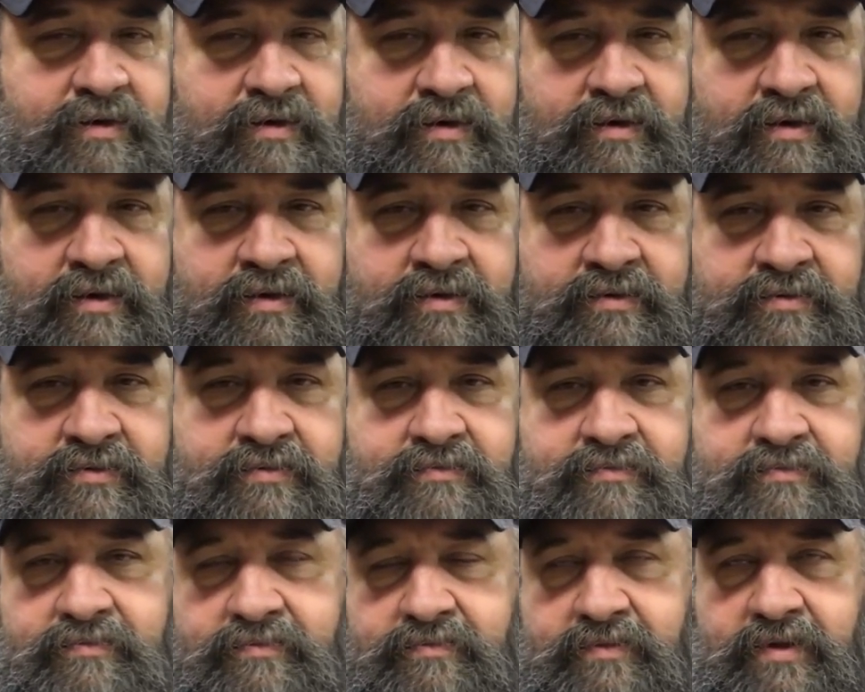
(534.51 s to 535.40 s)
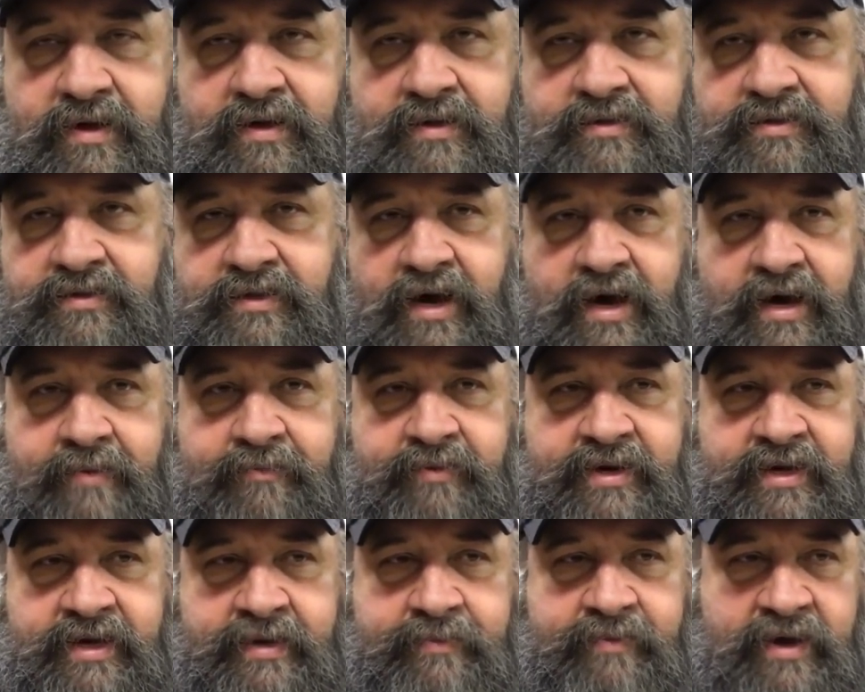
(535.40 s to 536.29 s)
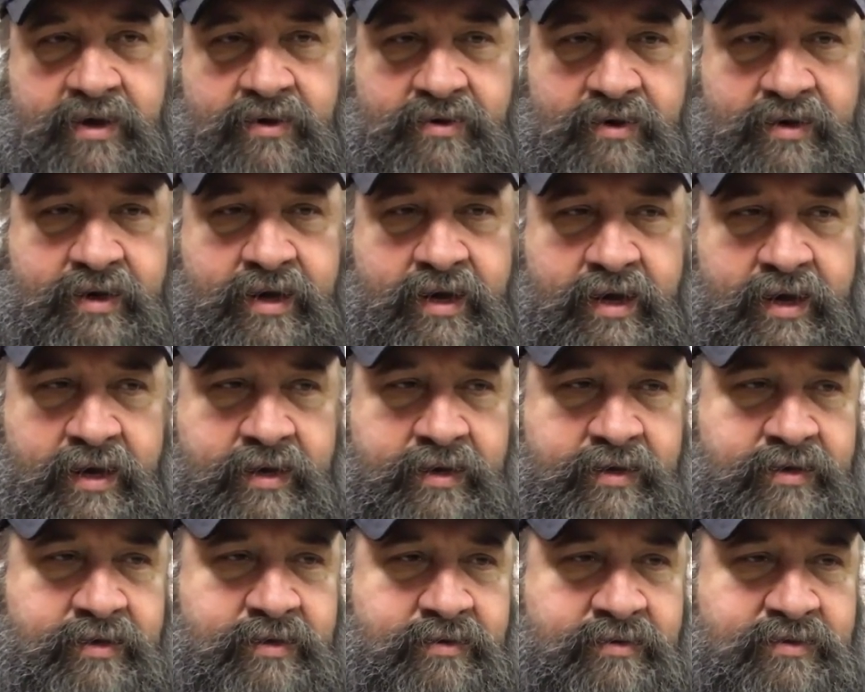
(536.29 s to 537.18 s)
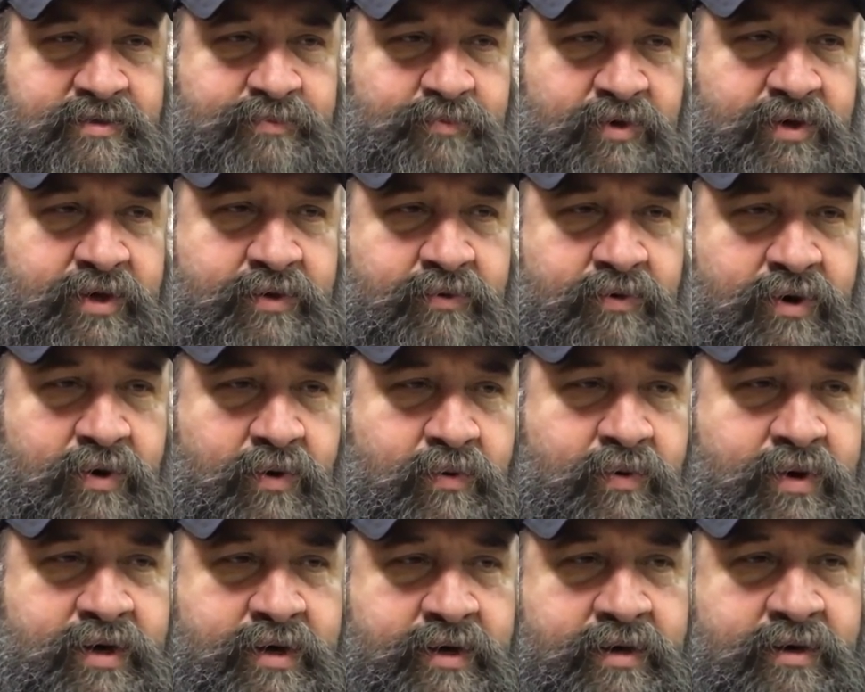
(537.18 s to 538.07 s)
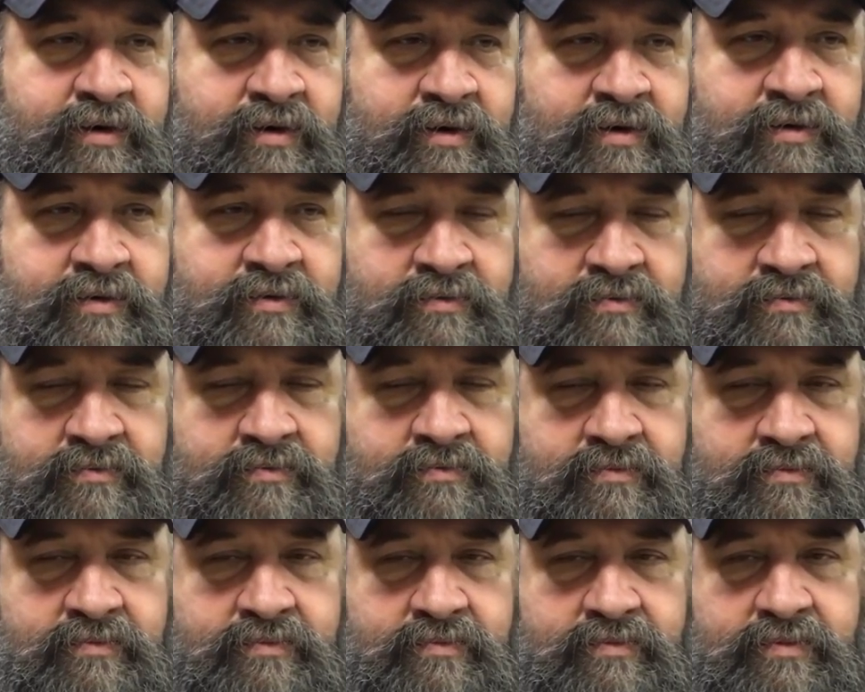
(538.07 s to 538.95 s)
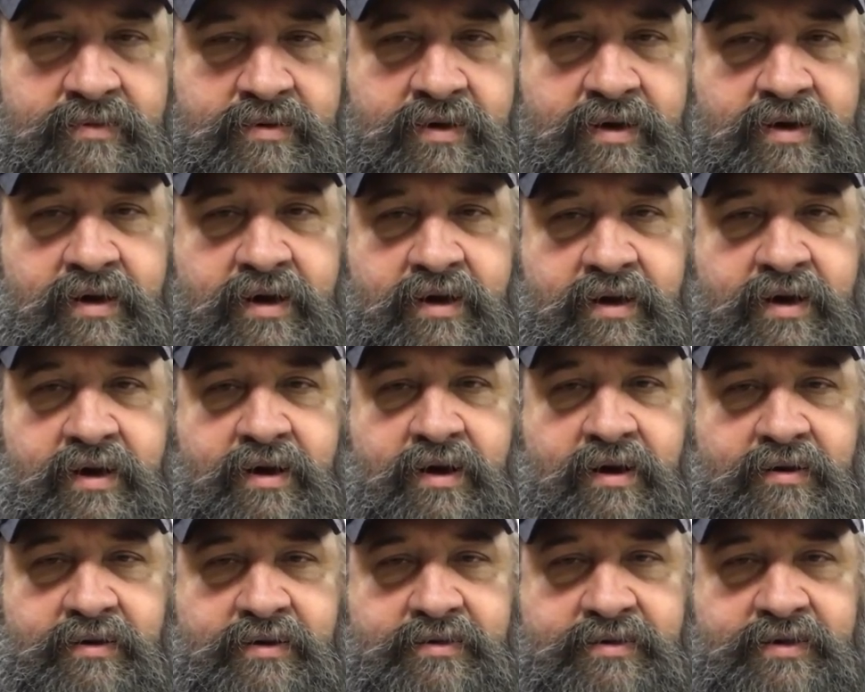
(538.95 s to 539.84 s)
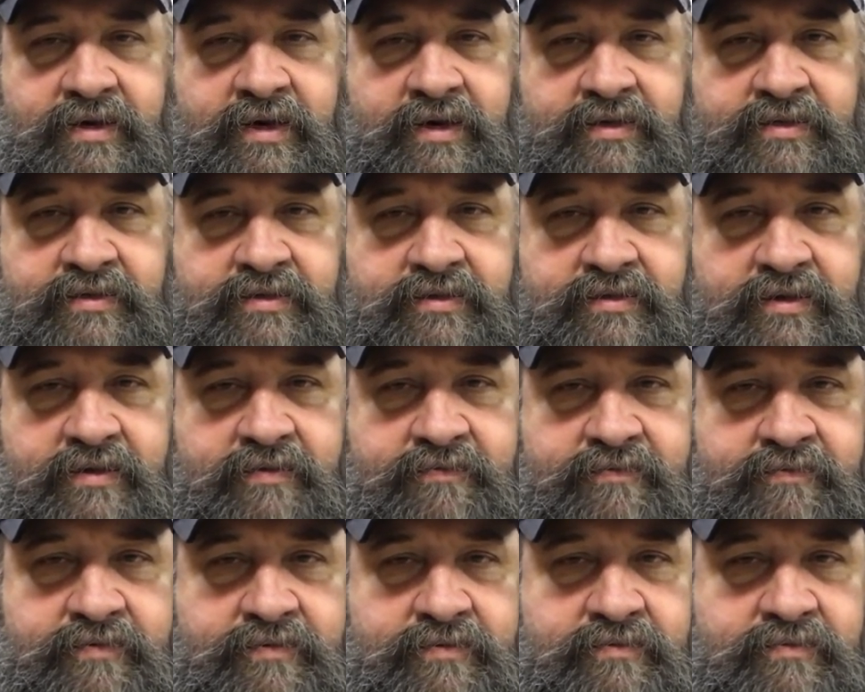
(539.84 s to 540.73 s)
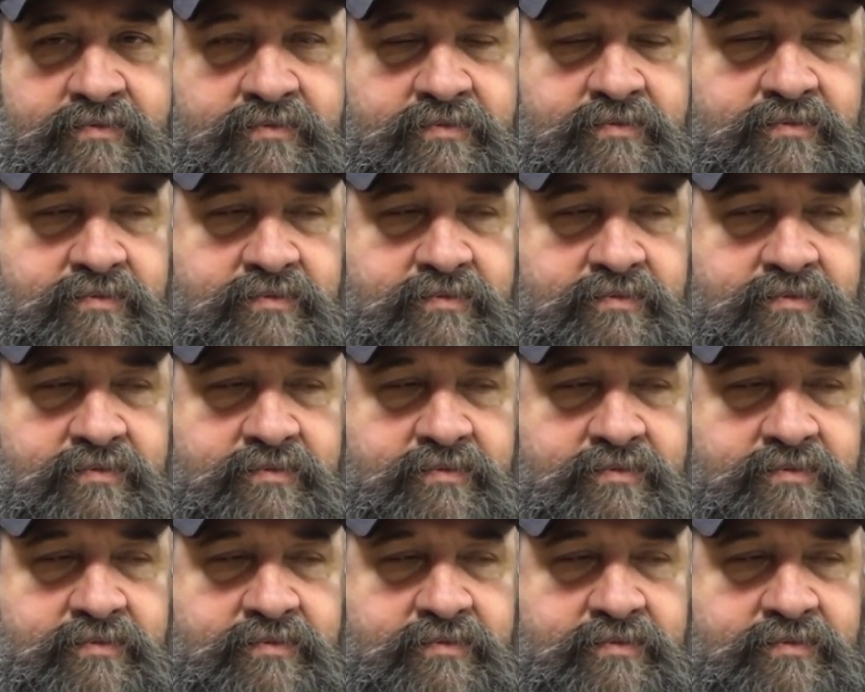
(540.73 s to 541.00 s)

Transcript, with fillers: I I shot them an email today. You know, explaining what went on and all this kind of stuff and